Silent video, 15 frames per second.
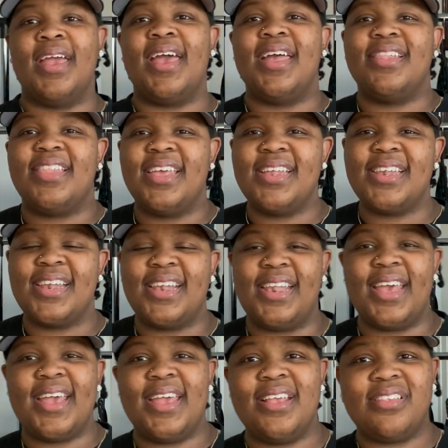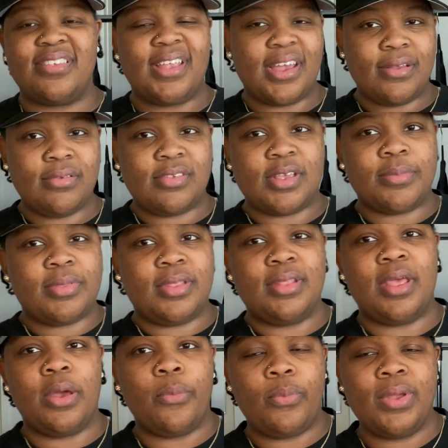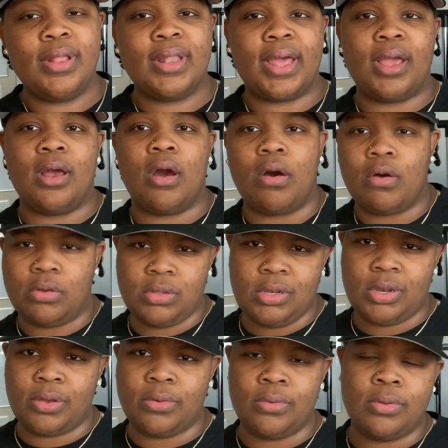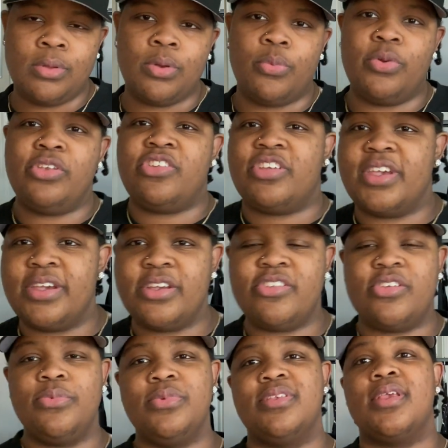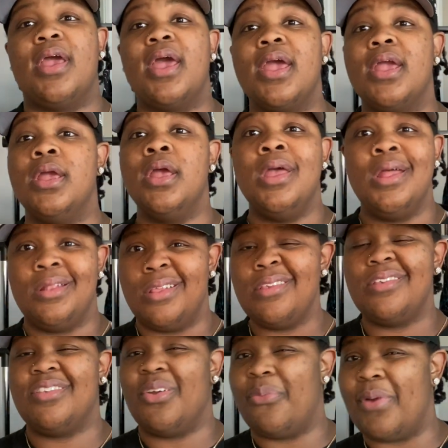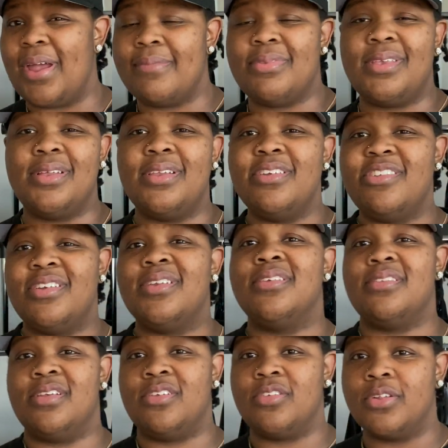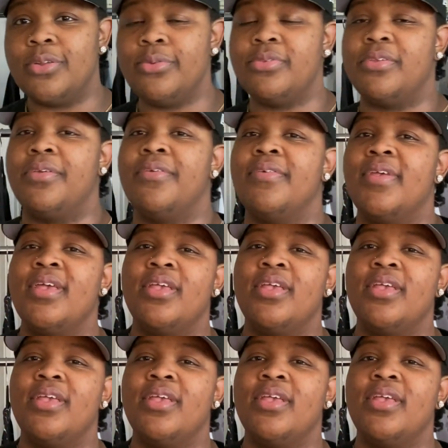at the end of the day, it's now something that we like all, you know, we cherish, and we say, hey, this is a rap tee, this shit is exclusive.